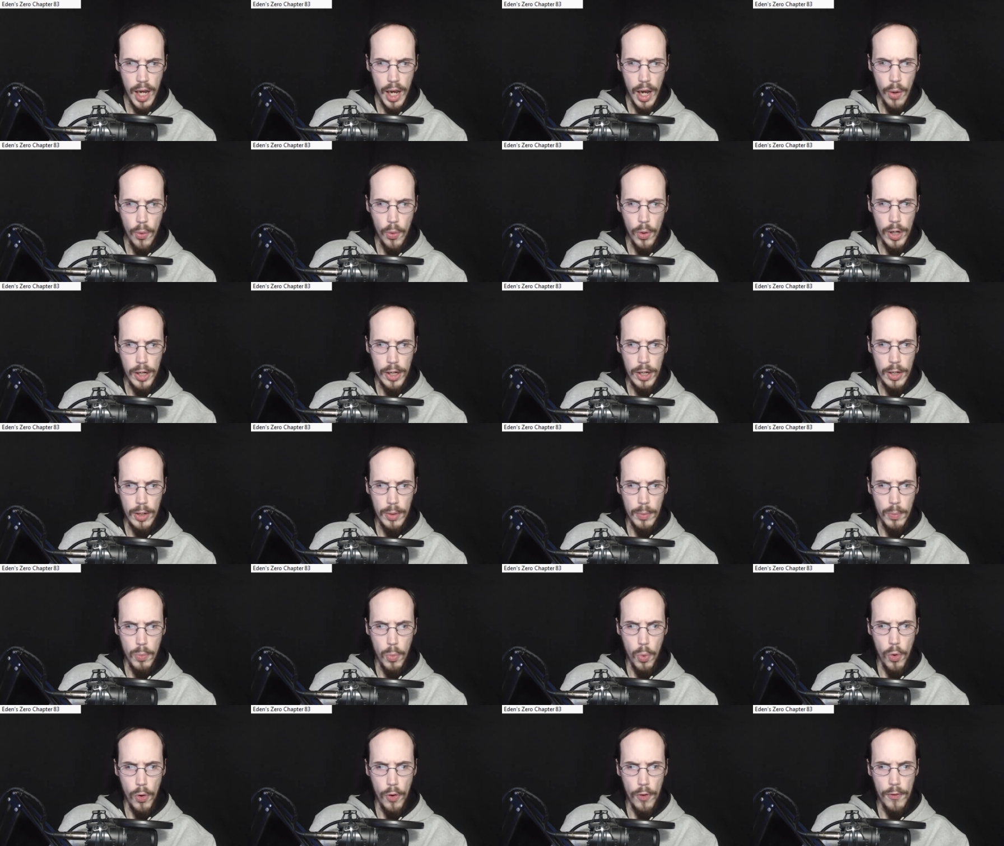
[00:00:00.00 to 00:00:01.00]
I want to hear
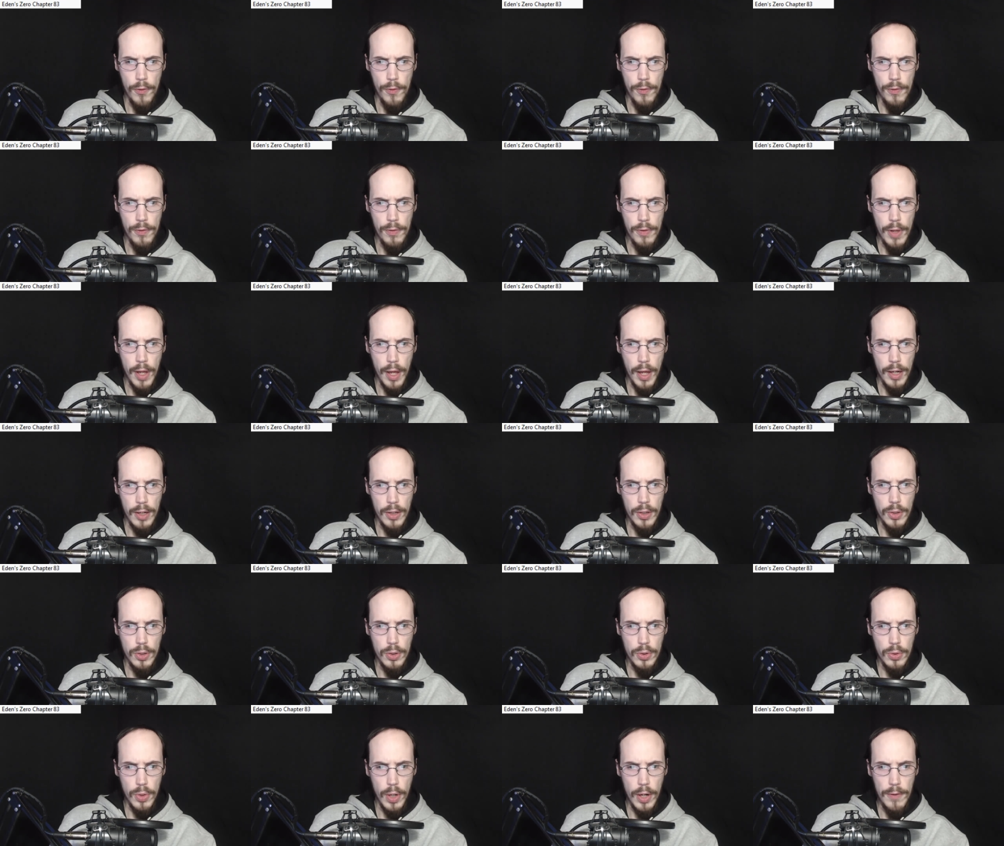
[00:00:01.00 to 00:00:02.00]
more of that
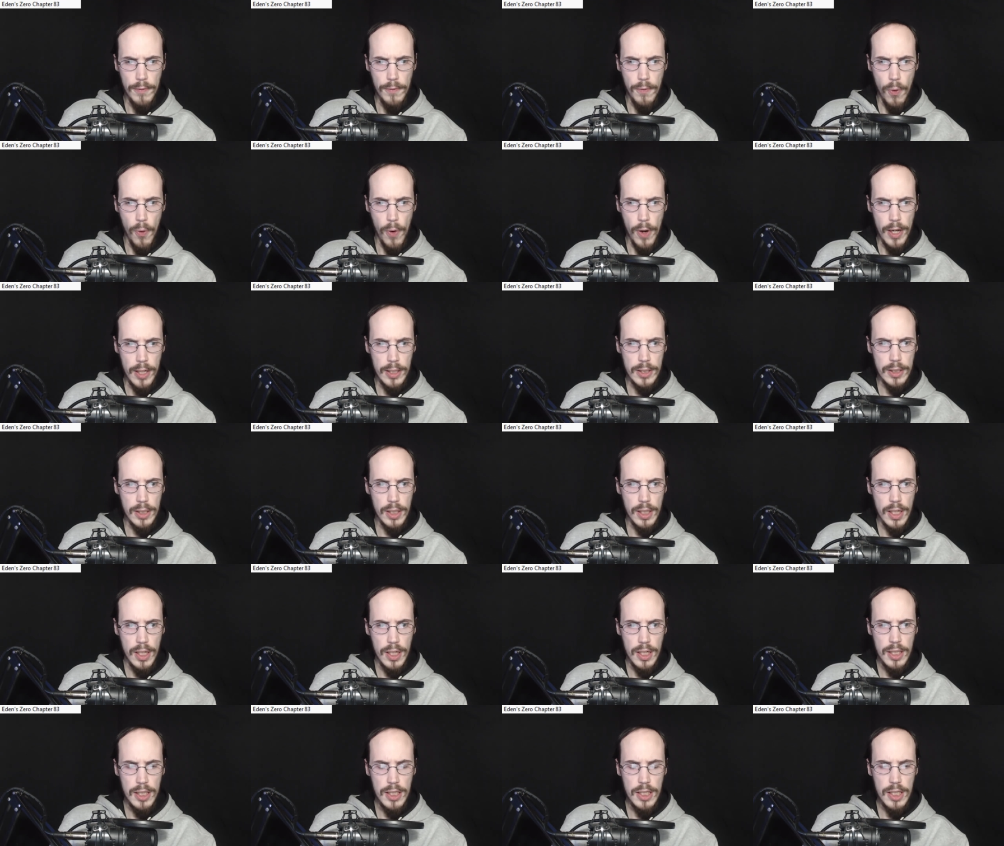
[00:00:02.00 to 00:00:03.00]
great voice.
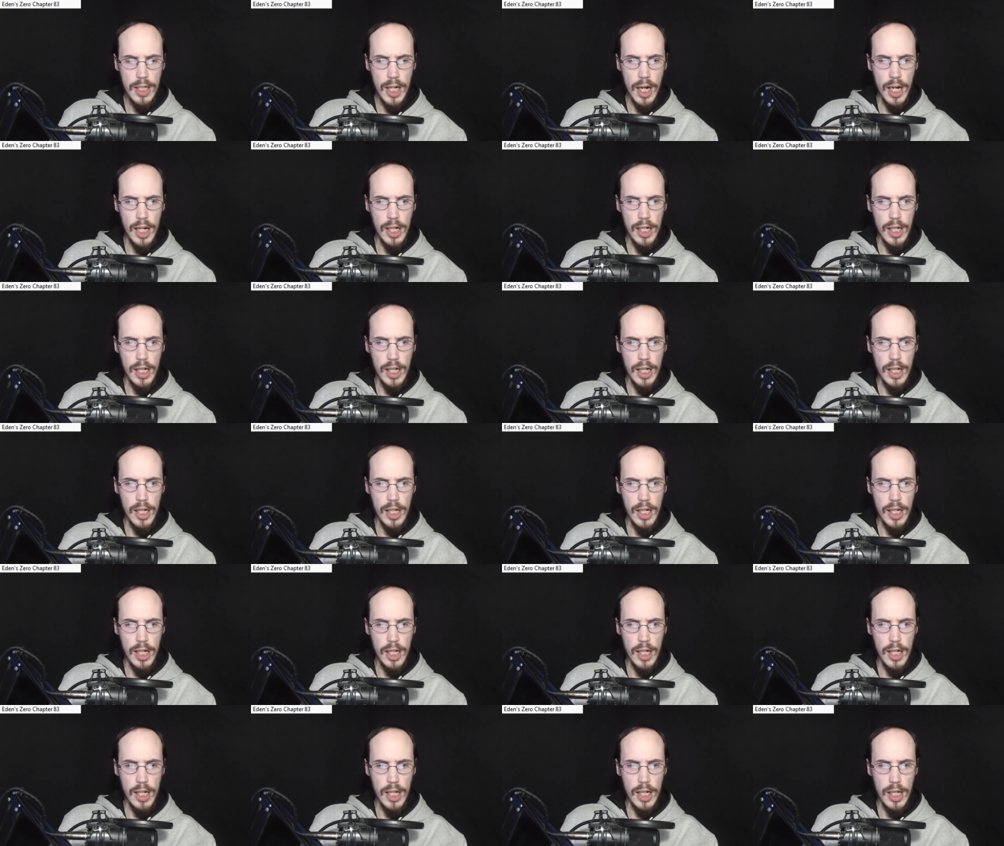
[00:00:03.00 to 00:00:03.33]
Hey?